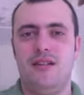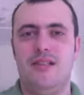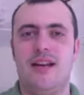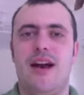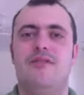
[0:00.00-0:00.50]

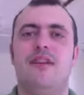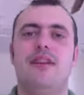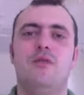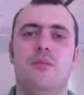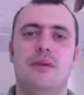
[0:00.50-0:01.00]
diving
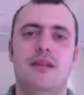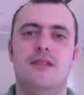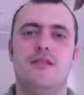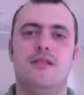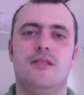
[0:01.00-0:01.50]
into a
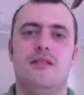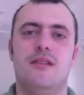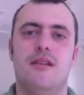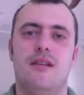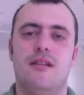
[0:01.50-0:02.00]
piece,
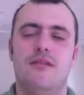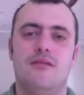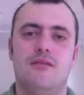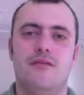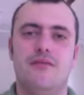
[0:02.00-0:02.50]

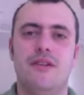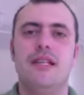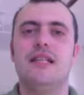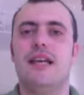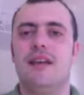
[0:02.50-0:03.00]

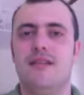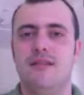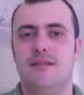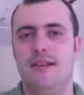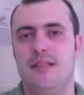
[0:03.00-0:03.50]
feeling it,
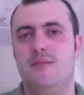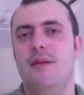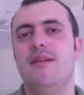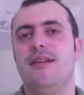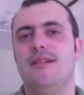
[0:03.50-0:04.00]

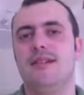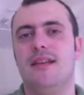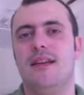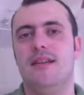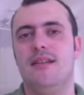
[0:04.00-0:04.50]

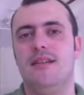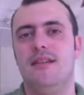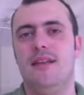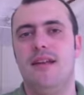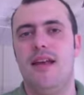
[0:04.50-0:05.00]
experiencing it,
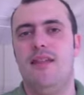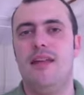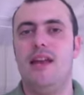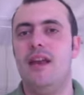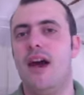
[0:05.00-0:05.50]
and
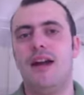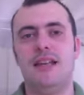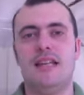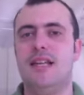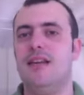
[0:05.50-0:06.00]
then
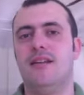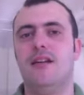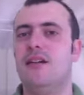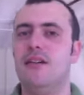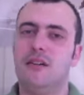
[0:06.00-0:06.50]
not getting
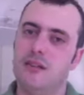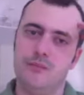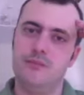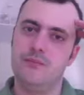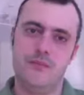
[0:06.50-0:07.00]

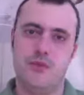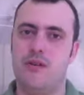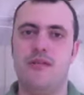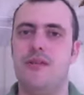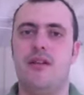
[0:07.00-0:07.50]
all sort
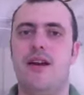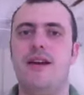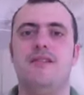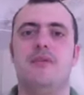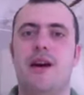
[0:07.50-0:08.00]
of in their
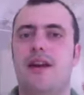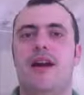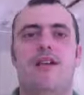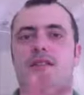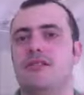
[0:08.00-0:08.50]
heads about
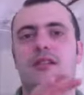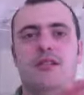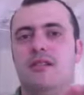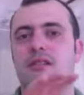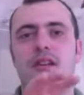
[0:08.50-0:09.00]
how it's going
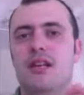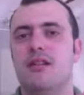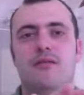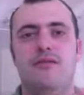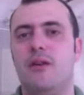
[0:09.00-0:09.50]
to
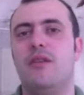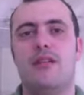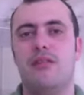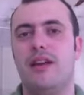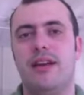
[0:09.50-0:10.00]
fit with
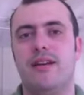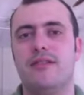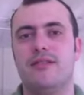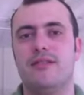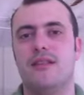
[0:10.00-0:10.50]
everything
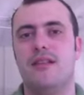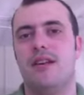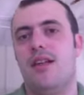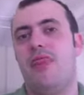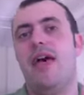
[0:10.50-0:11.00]
else.
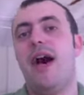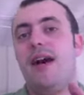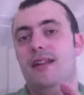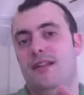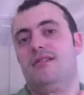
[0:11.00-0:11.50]
And
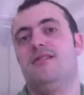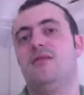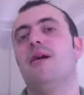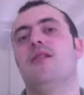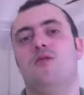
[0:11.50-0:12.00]
that is the
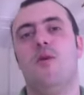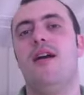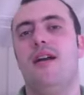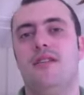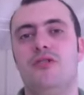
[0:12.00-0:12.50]
best
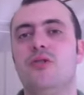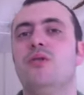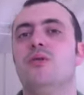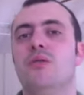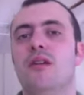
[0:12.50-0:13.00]
way
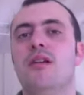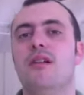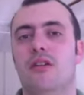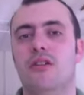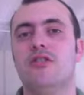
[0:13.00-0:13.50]
to
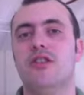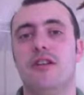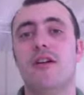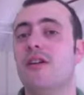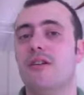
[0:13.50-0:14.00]
learn
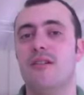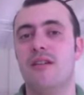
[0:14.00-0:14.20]
Qigong.